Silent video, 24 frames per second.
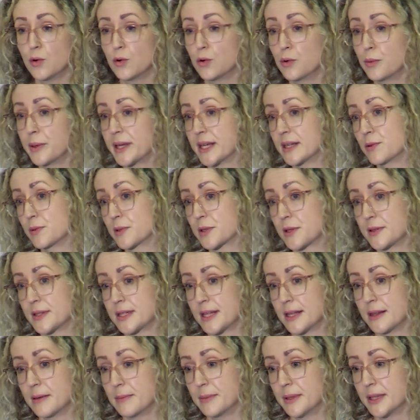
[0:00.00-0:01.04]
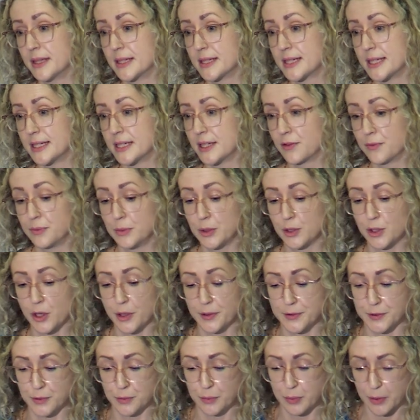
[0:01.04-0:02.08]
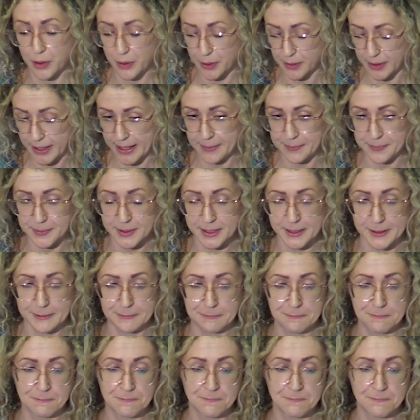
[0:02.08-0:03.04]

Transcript: or we can also see them in the setting of mucosal prolapse.